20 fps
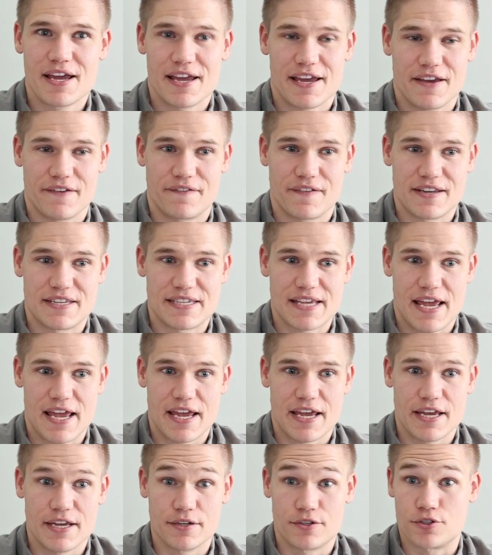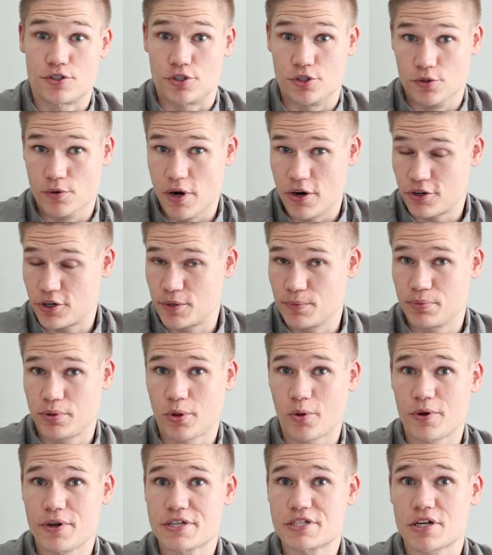If it's a 200
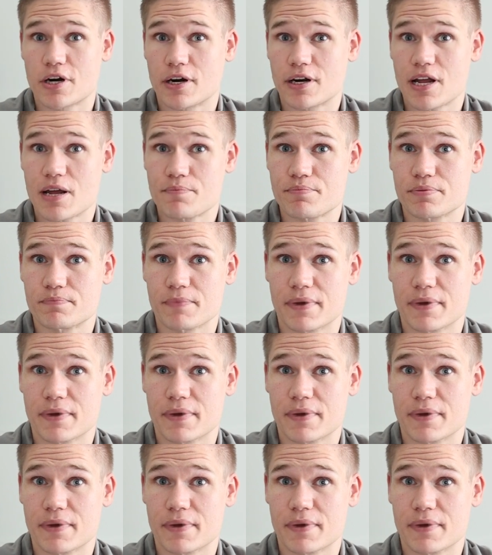employee startup